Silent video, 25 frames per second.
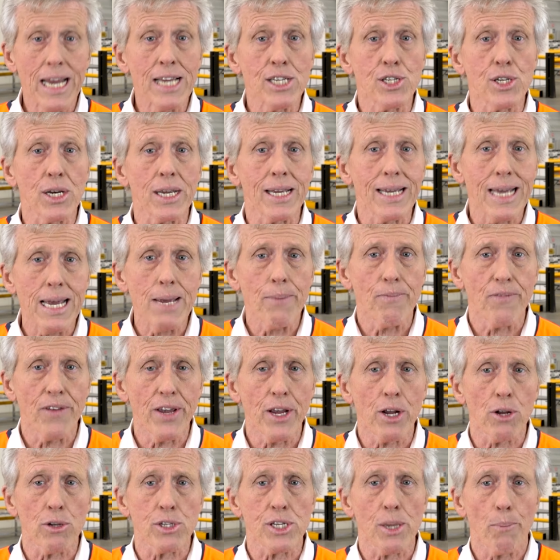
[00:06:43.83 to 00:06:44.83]
is to keep
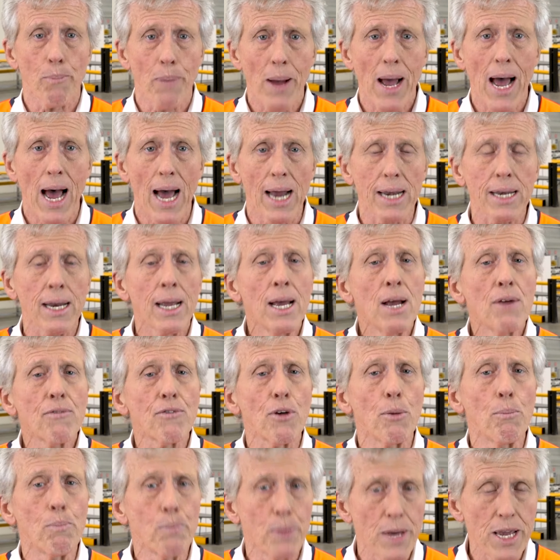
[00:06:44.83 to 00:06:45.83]
vehicles apart
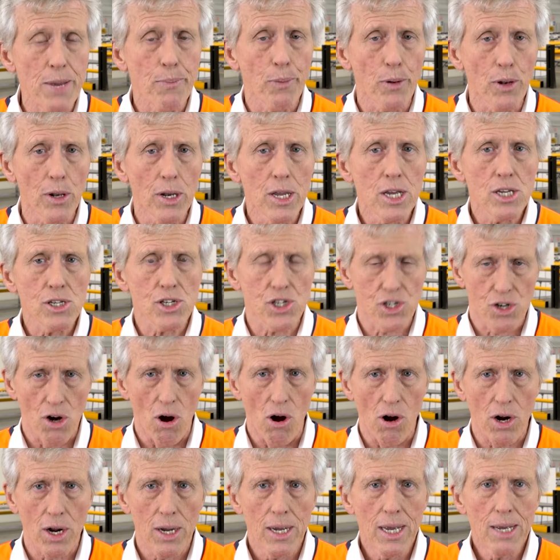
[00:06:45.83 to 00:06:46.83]
from people,
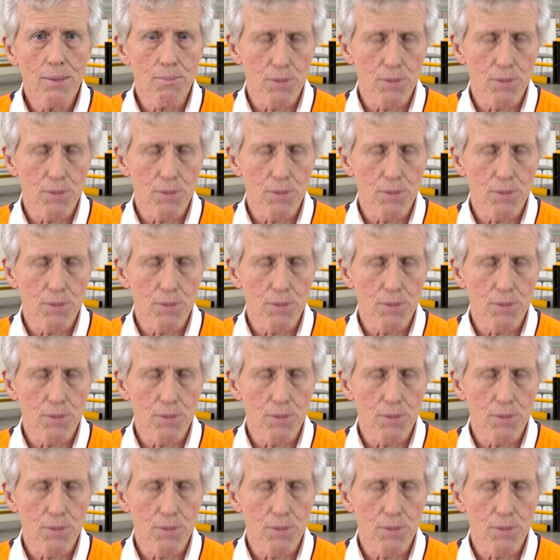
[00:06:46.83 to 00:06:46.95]
stock,